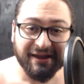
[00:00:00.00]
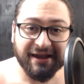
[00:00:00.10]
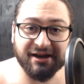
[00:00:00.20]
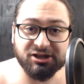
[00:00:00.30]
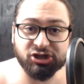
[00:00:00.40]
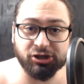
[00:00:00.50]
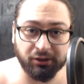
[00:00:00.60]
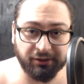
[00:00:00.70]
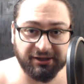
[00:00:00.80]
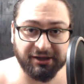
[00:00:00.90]
and it's
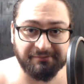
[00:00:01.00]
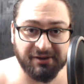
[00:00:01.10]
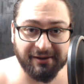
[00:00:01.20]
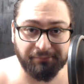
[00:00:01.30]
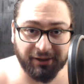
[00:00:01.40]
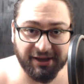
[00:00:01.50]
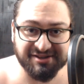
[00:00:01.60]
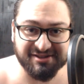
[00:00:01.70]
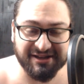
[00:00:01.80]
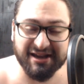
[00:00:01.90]
surely going to be
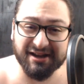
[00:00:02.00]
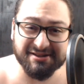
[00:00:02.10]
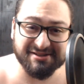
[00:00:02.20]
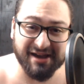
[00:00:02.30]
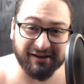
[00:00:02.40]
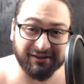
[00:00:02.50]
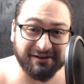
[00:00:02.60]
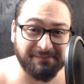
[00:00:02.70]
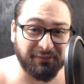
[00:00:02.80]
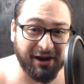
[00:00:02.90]
unpleasant and unsettling
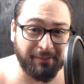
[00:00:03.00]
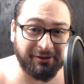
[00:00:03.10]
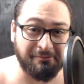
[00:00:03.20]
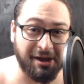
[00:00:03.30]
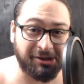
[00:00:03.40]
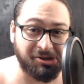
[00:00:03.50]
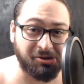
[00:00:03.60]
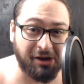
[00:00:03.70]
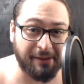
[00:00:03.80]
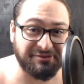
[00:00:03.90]
and probably make you
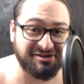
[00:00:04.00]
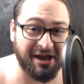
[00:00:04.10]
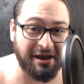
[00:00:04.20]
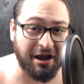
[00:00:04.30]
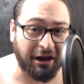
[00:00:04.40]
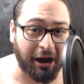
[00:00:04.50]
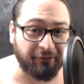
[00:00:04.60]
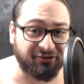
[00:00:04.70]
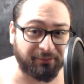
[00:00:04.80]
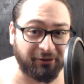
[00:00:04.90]
upset and uncomfortable.